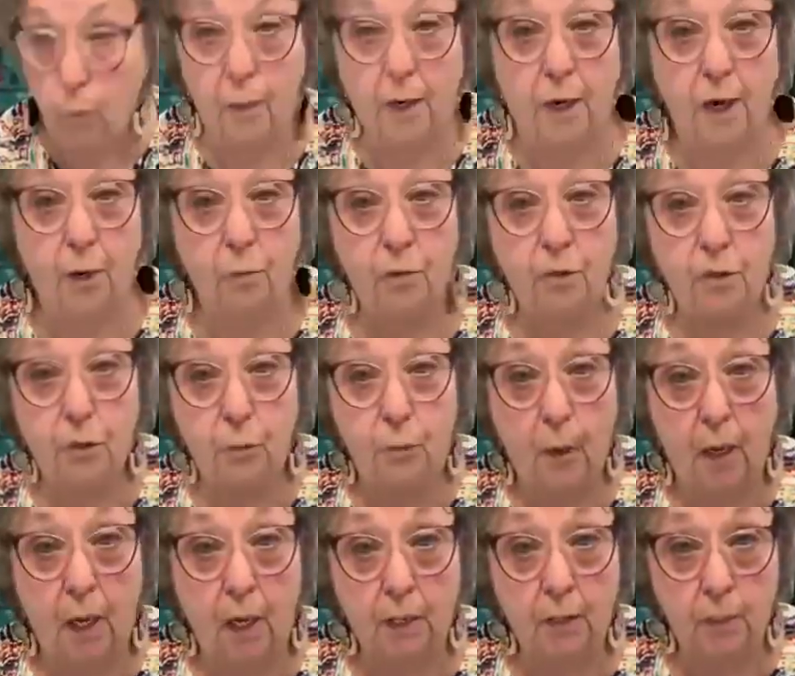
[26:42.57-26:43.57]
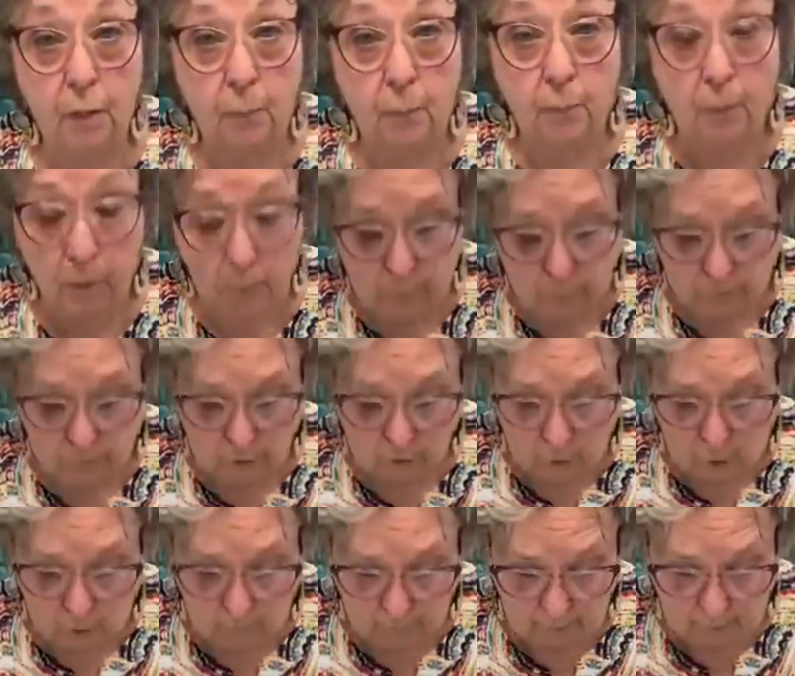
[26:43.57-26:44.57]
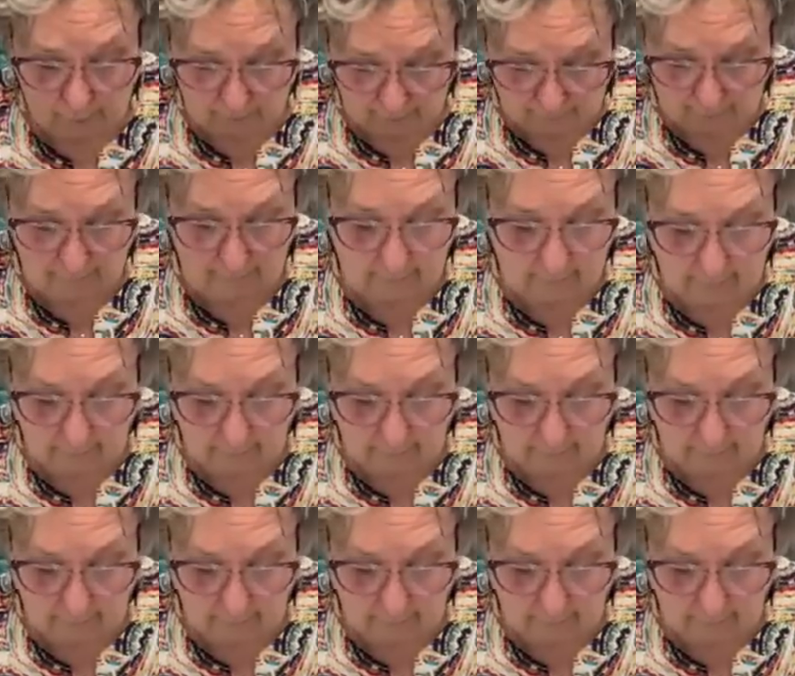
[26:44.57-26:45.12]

when I respond to people's comments,